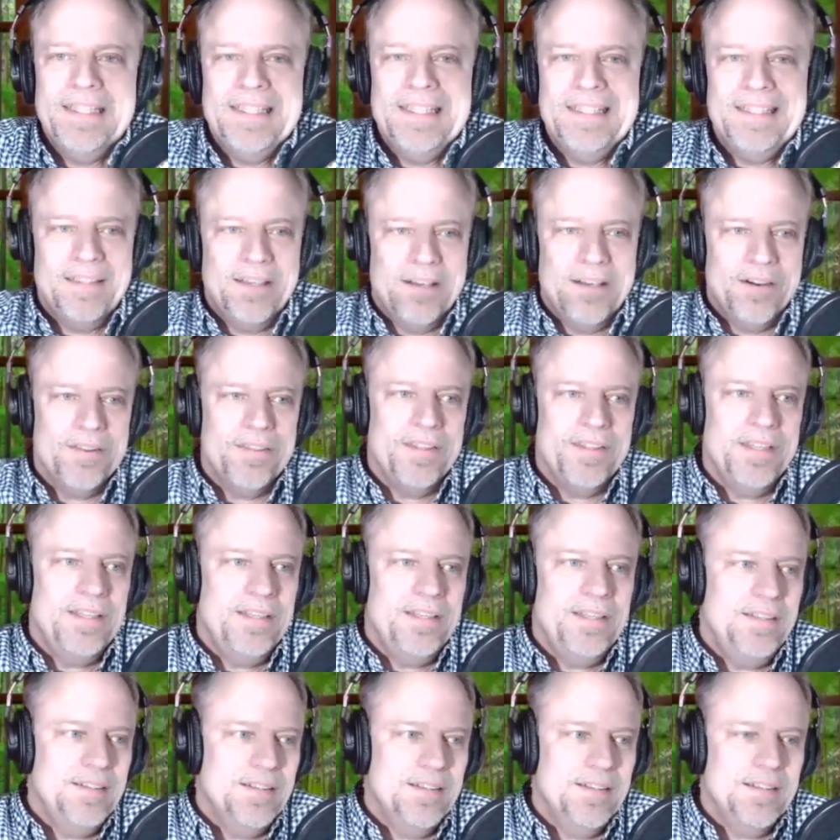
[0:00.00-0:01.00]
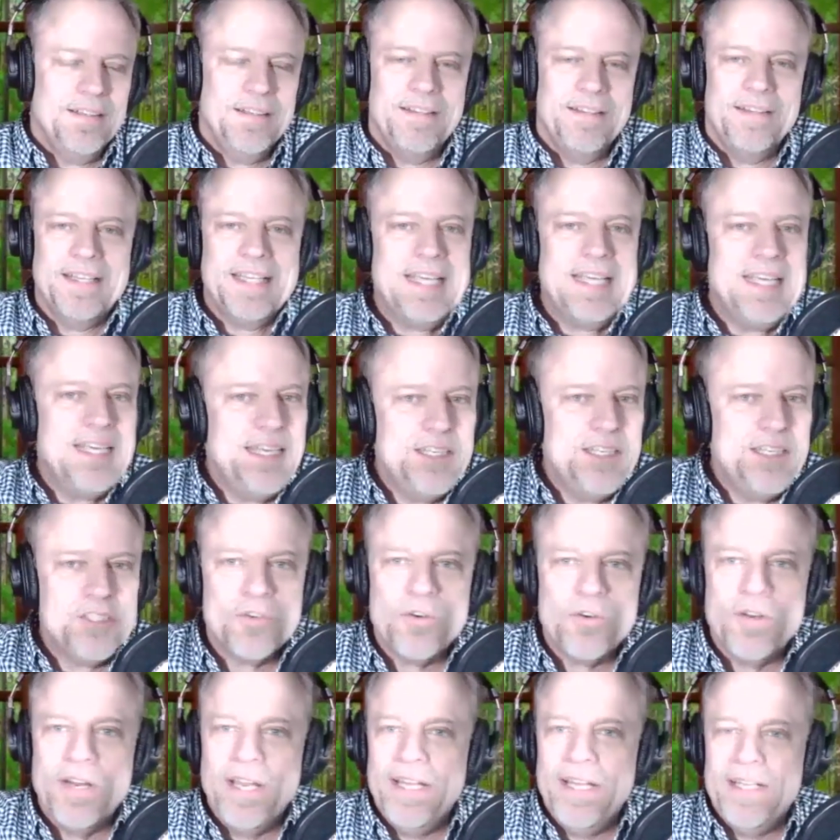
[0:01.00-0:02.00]
are the, are the key
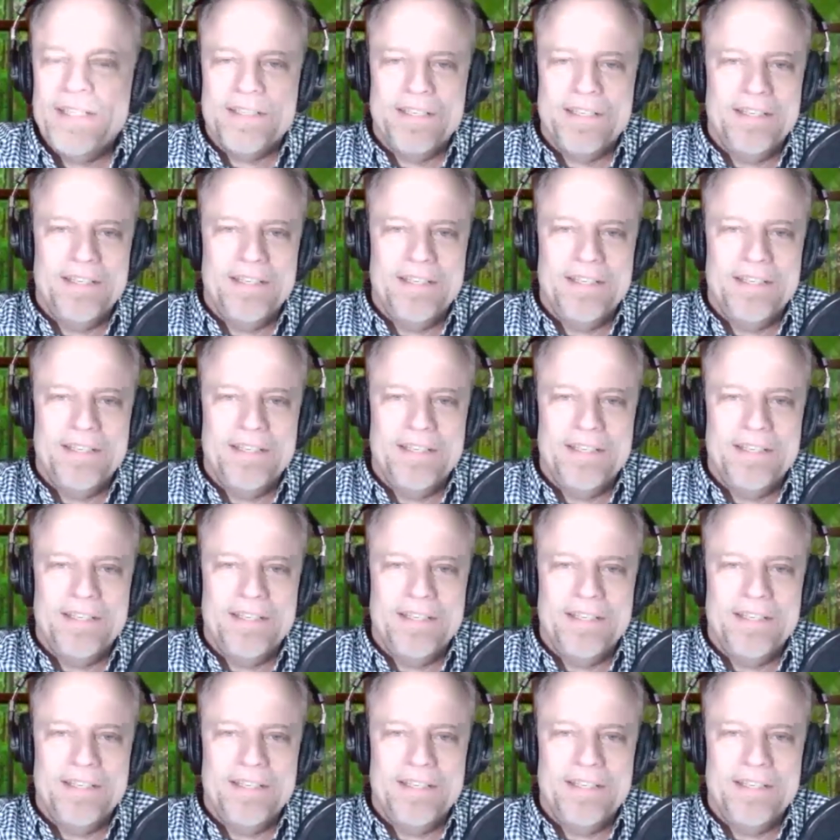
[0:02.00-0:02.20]
traits?